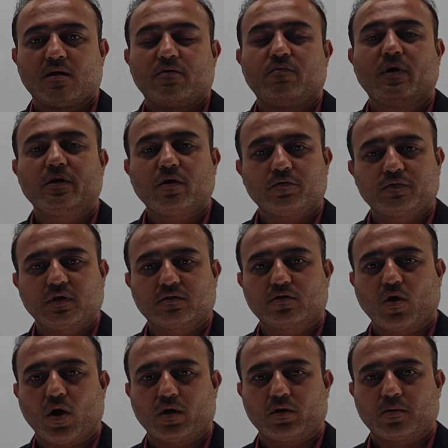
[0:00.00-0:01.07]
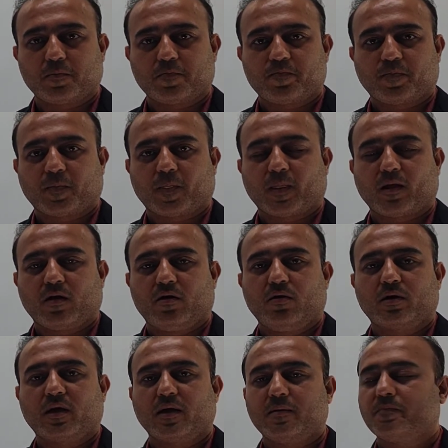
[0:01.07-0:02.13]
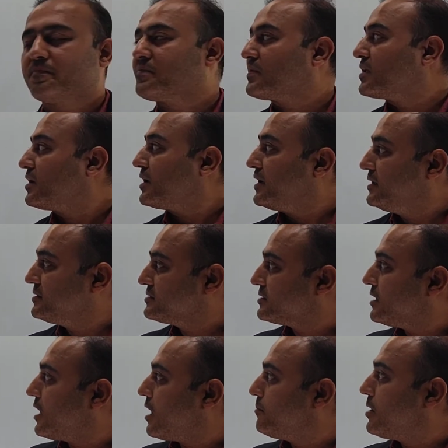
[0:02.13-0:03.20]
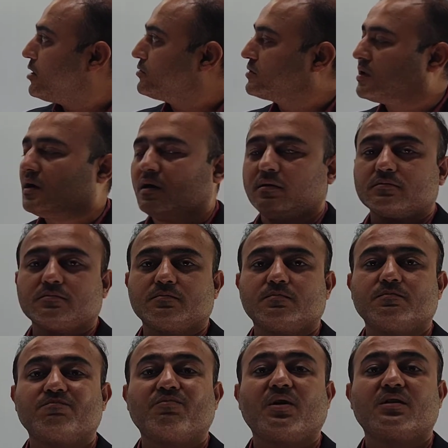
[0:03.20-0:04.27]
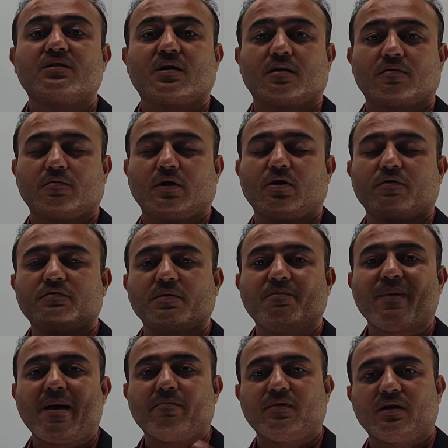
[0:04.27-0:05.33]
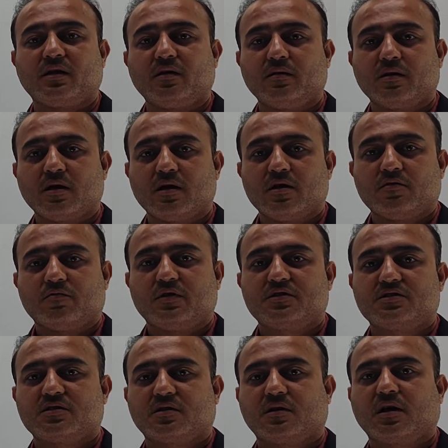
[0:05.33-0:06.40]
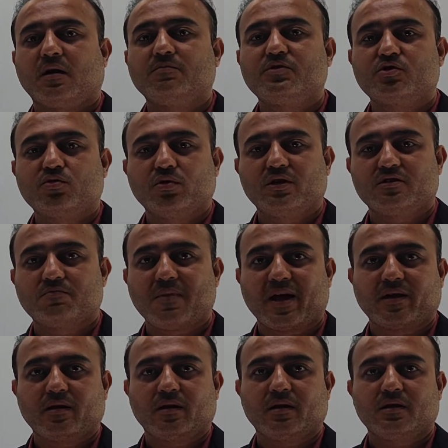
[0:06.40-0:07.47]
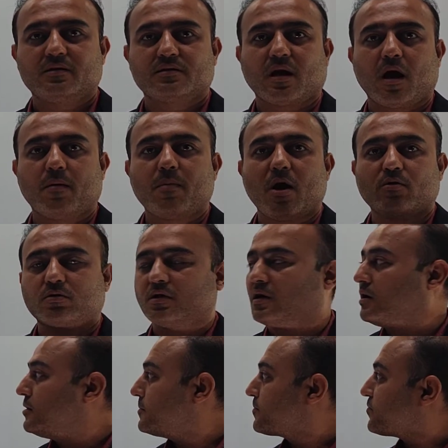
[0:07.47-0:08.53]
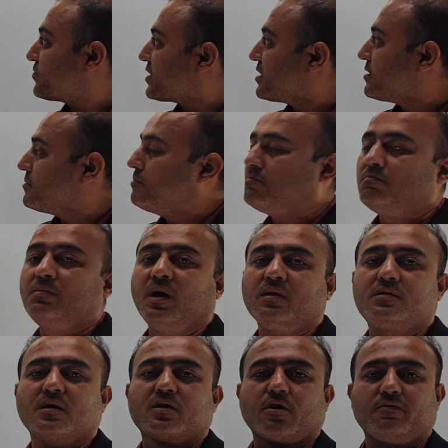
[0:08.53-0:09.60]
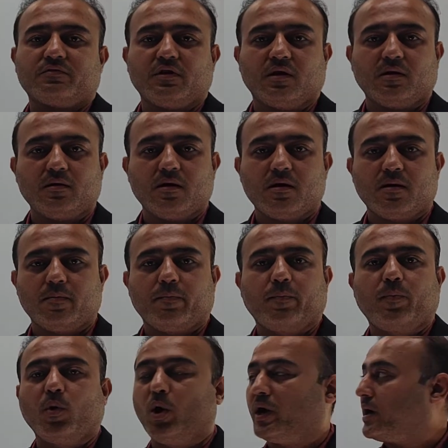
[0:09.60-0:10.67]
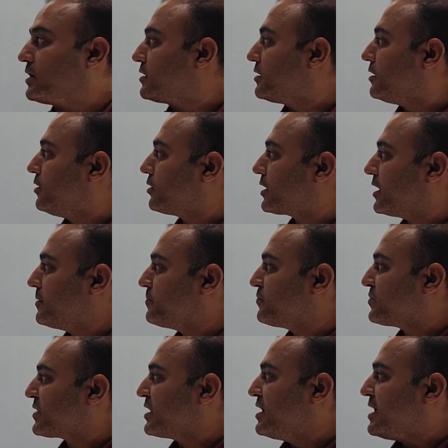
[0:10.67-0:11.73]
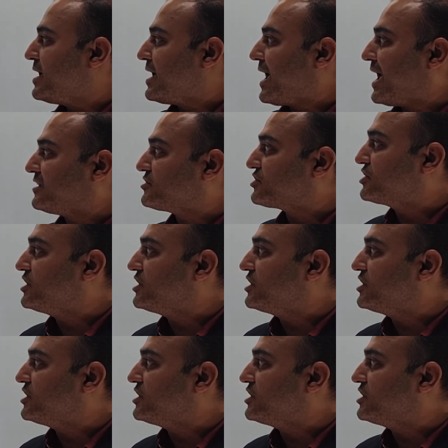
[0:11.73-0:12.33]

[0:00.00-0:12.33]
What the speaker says: one of the thought, okay, is about the mother. One of the memory which comes to his mind is about the mother of the poet. Okay, as